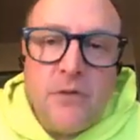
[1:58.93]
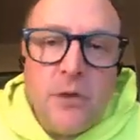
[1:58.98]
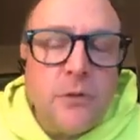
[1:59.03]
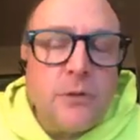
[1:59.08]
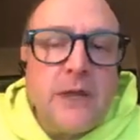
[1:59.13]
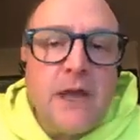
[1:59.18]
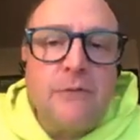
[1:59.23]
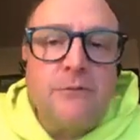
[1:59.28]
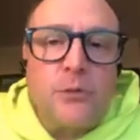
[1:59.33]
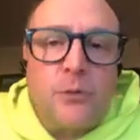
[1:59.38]

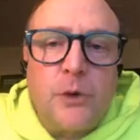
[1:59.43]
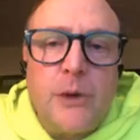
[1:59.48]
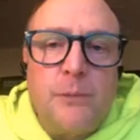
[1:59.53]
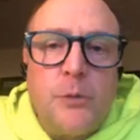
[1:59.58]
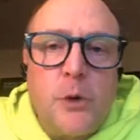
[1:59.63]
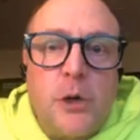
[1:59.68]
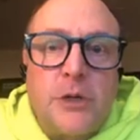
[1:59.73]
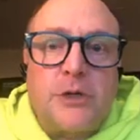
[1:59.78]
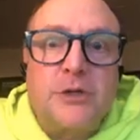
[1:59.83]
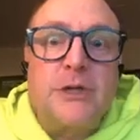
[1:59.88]
Even if you only
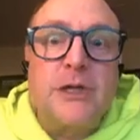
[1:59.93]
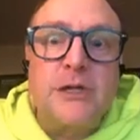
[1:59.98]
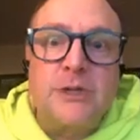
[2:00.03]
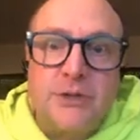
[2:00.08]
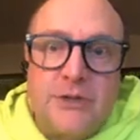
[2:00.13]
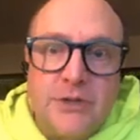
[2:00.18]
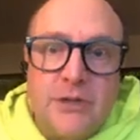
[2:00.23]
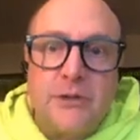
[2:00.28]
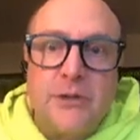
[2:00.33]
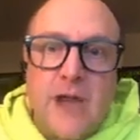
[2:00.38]
have 3
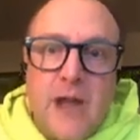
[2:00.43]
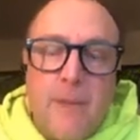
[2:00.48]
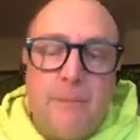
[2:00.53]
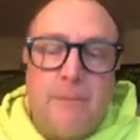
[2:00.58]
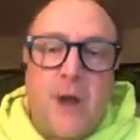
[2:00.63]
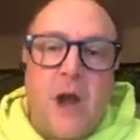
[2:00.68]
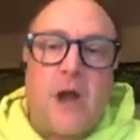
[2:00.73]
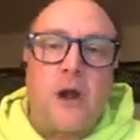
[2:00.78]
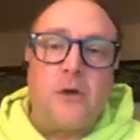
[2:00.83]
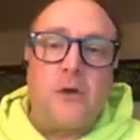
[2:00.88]
books, it's
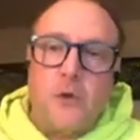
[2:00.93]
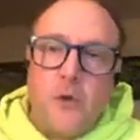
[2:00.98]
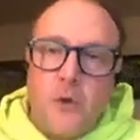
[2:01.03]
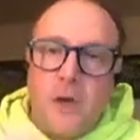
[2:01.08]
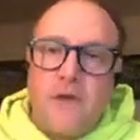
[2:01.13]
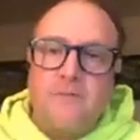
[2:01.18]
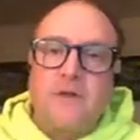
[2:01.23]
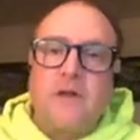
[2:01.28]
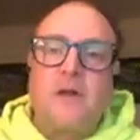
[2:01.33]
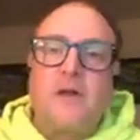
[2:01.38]
still an
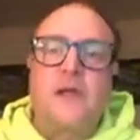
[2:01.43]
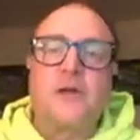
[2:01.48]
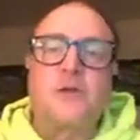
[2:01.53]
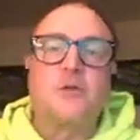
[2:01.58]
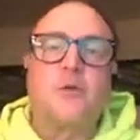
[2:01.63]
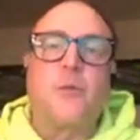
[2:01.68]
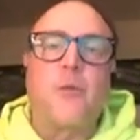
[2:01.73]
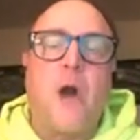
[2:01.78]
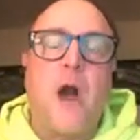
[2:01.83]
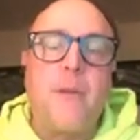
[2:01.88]
empire. You
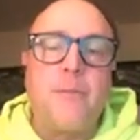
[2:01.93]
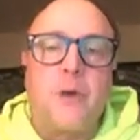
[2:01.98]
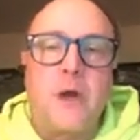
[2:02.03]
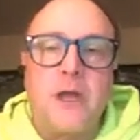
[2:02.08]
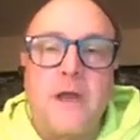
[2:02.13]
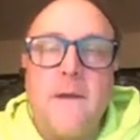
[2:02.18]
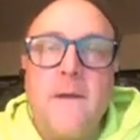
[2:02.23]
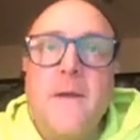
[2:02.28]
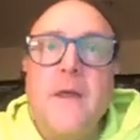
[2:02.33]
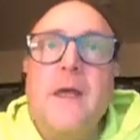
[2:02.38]
have intellectual
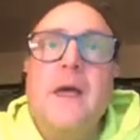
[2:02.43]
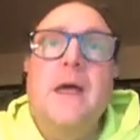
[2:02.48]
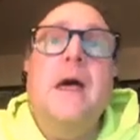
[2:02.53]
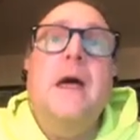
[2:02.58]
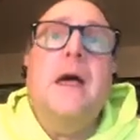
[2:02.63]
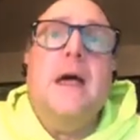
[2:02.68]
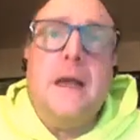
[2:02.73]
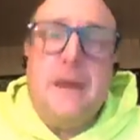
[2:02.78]
property.